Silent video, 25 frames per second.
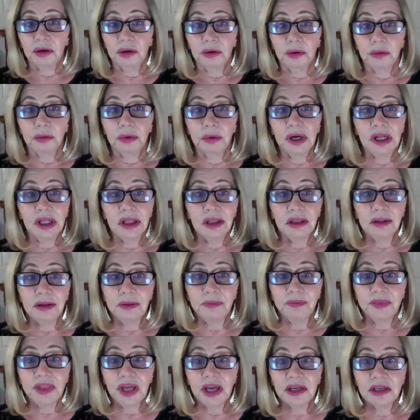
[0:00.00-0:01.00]
Well,
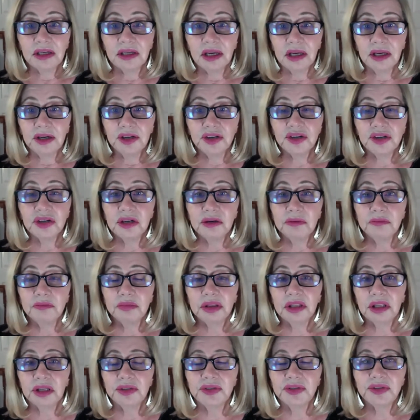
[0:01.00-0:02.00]
that tension
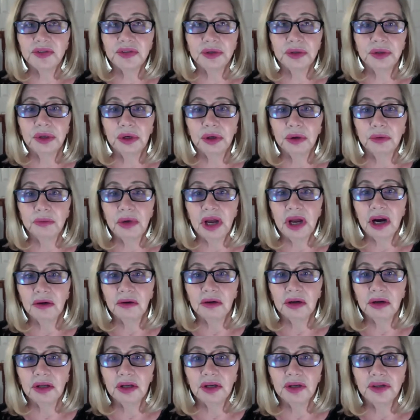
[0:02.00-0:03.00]
plus,
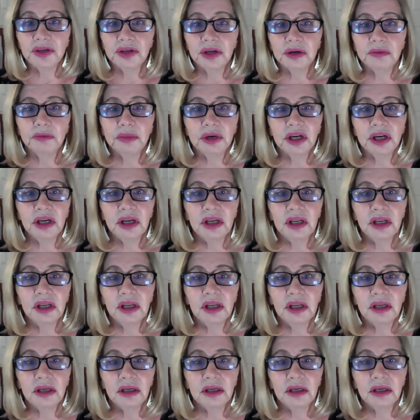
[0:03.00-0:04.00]
marriage and
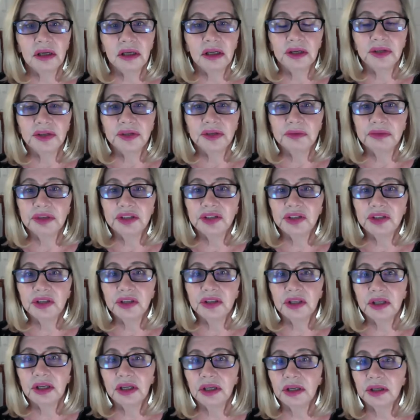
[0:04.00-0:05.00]
money and intimacy
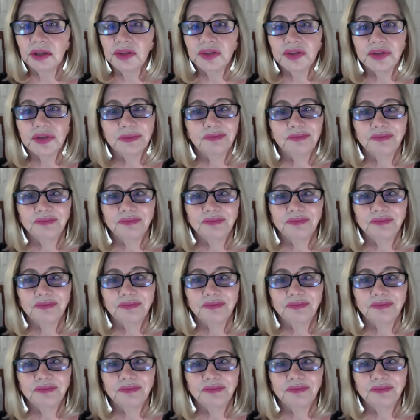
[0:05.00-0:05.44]
things,